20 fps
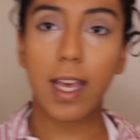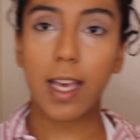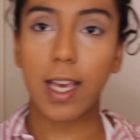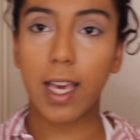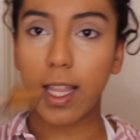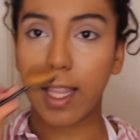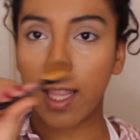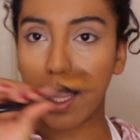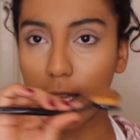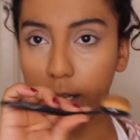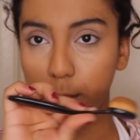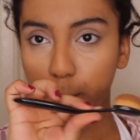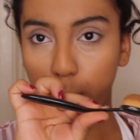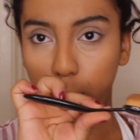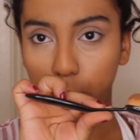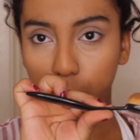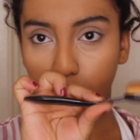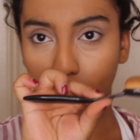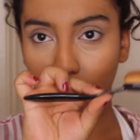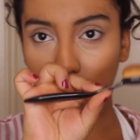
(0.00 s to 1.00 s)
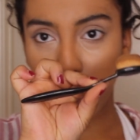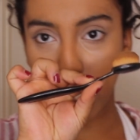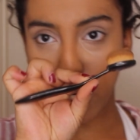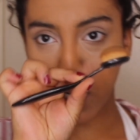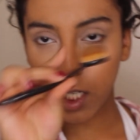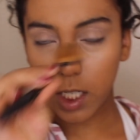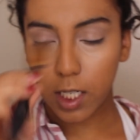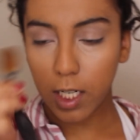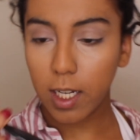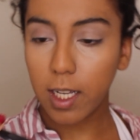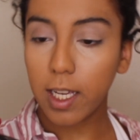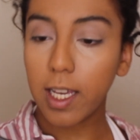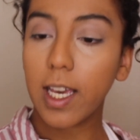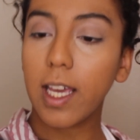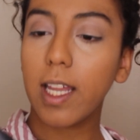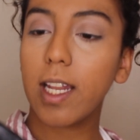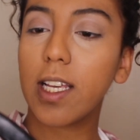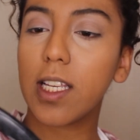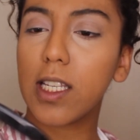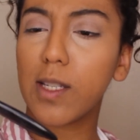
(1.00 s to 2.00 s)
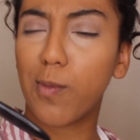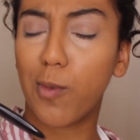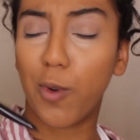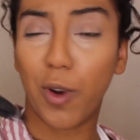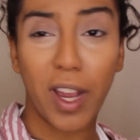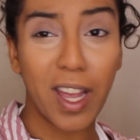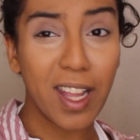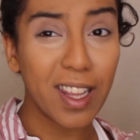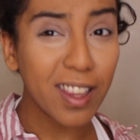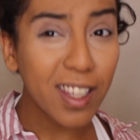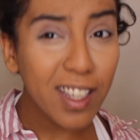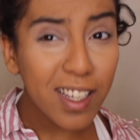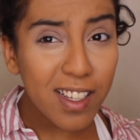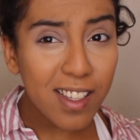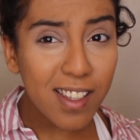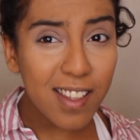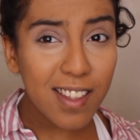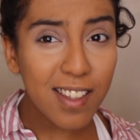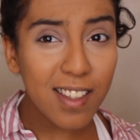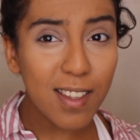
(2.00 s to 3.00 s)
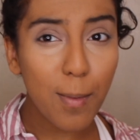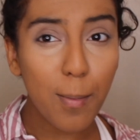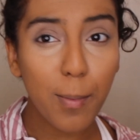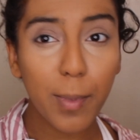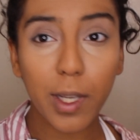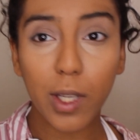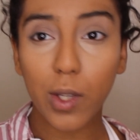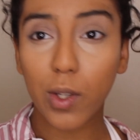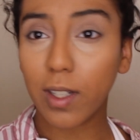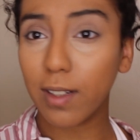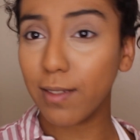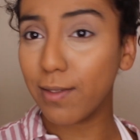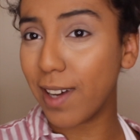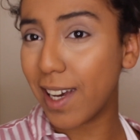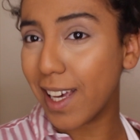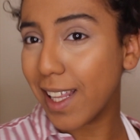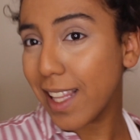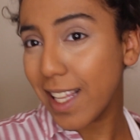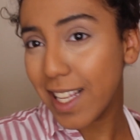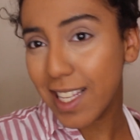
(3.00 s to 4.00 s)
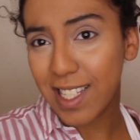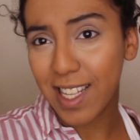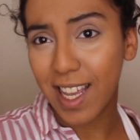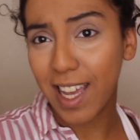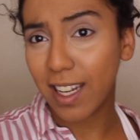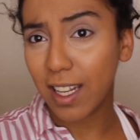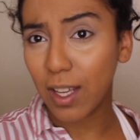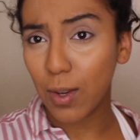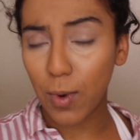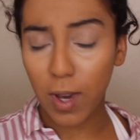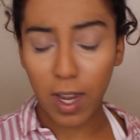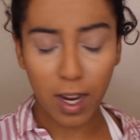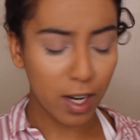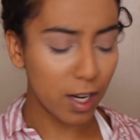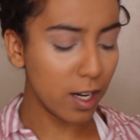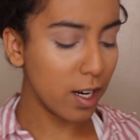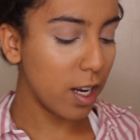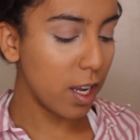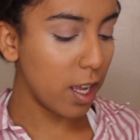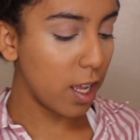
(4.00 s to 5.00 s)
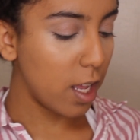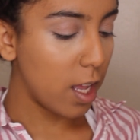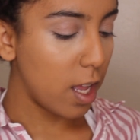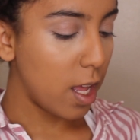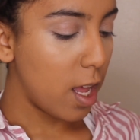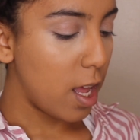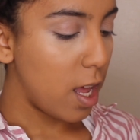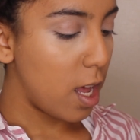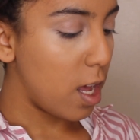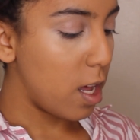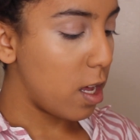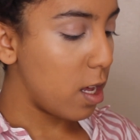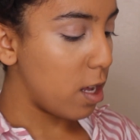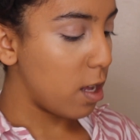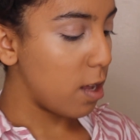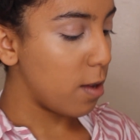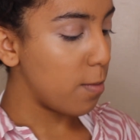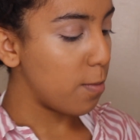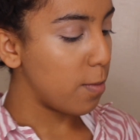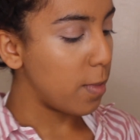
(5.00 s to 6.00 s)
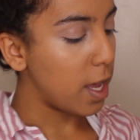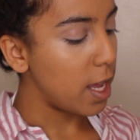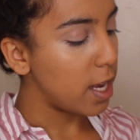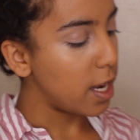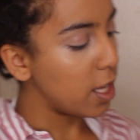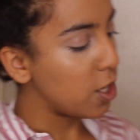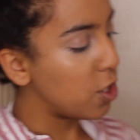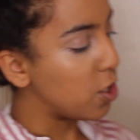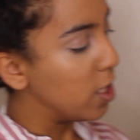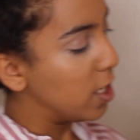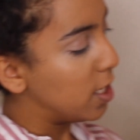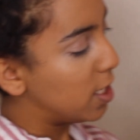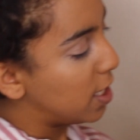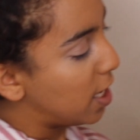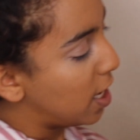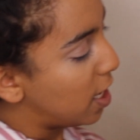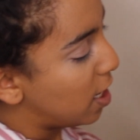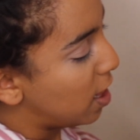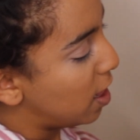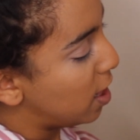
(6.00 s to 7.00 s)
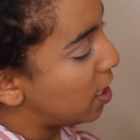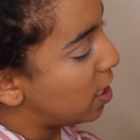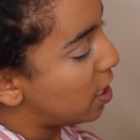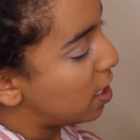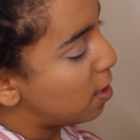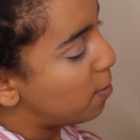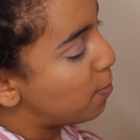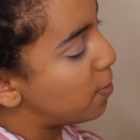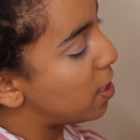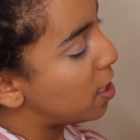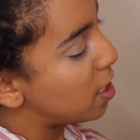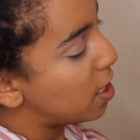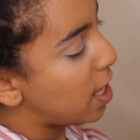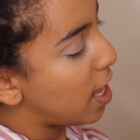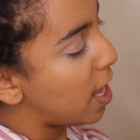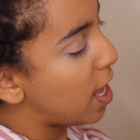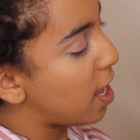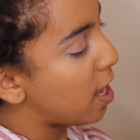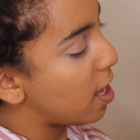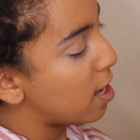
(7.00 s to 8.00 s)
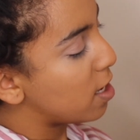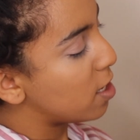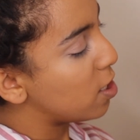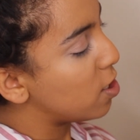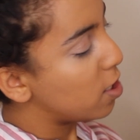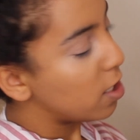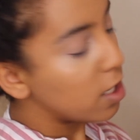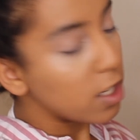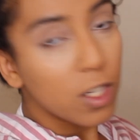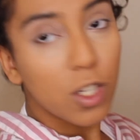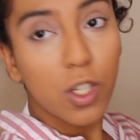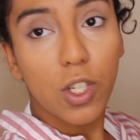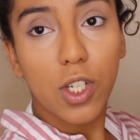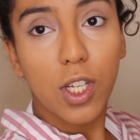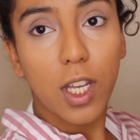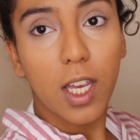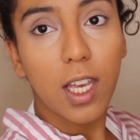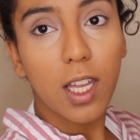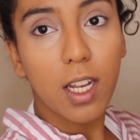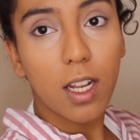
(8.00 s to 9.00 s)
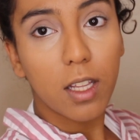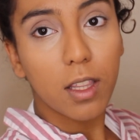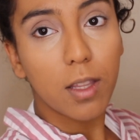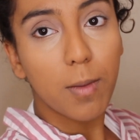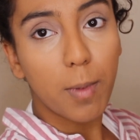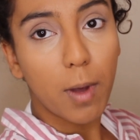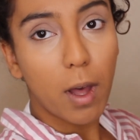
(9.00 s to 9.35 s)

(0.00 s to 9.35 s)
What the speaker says: And I get this brush right here. It is brandless, but you can find these anywhere. And I just get a little bit of that shade on the